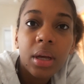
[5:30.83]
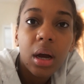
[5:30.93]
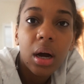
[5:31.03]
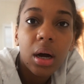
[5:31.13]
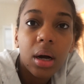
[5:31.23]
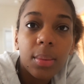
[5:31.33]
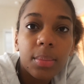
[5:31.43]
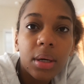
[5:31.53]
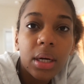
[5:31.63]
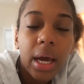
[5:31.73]

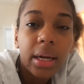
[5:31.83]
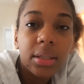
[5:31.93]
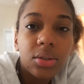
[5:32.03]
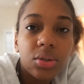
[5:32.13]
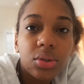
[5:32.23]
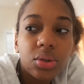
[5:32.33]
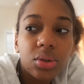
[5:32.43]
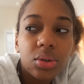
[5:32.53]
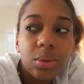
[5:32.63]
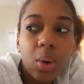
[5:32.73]
and it's
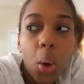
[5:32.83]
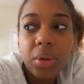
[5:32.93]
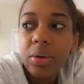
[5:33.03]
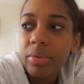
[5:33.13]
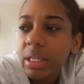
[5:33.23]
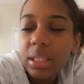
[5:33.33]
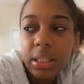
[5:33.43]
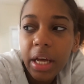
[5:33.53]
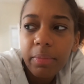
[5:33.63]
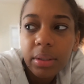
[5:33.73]
only
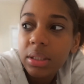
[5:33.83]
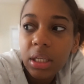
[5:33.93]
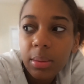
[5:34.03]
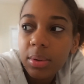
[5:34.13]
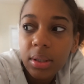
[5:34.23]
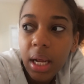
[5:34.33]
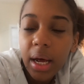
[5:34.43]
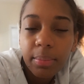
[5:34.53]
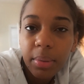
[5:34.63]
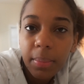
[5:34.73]
recently I've been seeing them
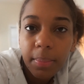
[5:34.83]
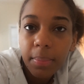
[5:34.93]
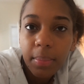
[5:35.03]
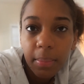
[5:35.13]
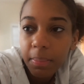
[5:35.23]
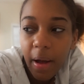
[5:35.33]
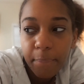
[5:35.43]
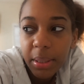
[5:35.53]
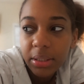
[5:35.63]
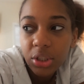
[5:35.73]
online, but
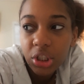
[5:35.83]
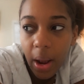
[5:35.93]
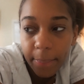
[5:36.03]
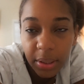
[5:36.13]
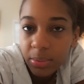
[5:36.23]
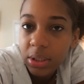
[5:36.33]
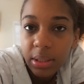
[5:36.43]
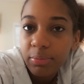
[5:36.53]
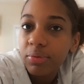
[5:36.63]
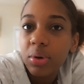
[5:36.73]
I've been shopping with
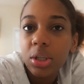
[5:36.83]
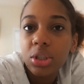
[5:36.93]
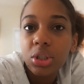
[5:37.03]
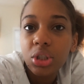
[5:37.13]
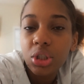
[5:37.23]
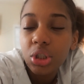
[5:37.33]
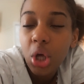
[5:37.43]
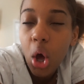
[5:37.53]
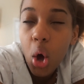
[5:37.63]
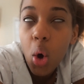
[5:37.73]
them for
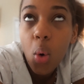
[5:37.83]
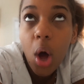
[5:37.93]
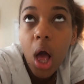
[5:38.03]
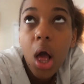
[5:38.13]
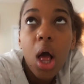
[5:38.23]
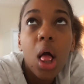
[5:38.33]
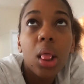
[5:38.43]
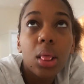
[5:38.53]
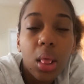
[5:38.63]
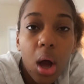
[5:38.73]
so
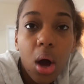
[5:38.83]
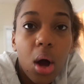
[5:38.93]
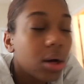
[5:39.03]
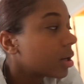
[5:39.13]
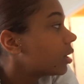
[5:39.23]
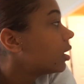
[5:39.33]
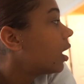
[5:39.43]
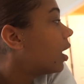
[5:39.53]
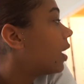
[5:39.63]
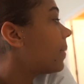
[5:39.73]
long.
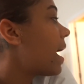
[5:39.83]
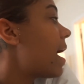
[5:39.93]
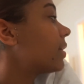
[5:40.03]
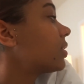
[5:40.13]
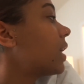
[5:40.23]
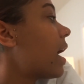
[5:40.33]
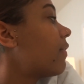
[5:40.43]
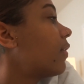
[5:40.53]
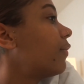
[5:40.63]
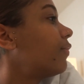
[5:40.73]
I actually
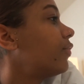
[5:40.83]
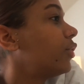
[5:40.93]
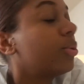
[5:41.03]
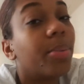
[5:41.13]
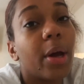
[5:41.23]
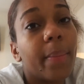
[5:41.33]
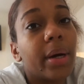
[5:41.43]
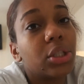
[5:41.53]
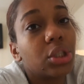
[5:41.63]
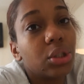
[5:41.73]
have a few pair of
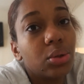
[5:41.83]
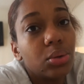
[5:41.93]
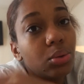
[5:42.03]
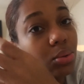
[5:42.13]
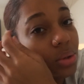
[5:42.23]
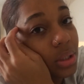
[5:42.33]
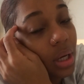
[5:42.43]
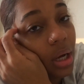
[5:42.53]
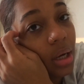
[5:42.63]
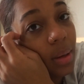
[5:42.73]
my shoes
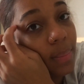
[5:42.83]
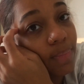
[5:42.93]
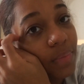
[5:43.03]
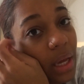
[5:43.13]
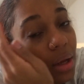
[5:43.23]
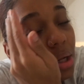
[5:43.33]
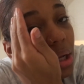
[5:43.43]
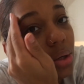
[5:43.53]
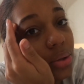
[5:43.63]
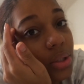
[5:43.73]
and
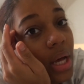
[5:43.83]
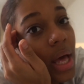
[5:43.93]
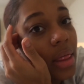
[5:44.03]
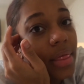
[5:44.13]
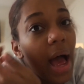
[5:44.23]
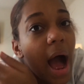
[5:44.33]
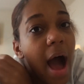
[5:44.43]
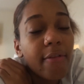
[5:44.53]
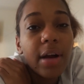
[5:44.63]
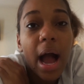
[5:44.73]
clothes that
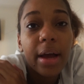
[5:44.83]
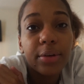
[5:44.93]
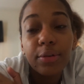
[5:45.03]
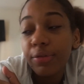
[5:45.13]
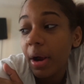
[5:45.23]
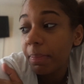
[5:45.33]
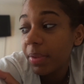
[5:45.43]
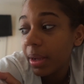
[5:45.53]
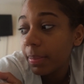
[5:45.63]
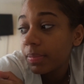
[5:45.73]
I've gotten from
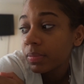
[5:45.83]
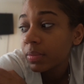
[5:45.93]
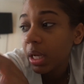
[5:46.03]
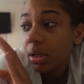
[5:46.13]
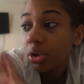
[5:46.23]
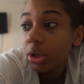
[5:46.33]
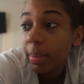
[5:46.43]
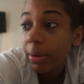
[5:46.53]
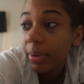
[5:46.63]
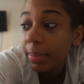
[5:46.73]
them, including
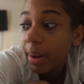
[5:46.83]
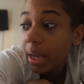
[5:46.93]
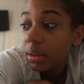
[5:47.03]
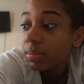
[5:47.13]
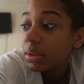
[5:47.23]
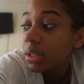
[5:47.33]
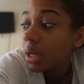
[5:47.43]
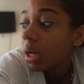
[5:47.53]
my red bottoms.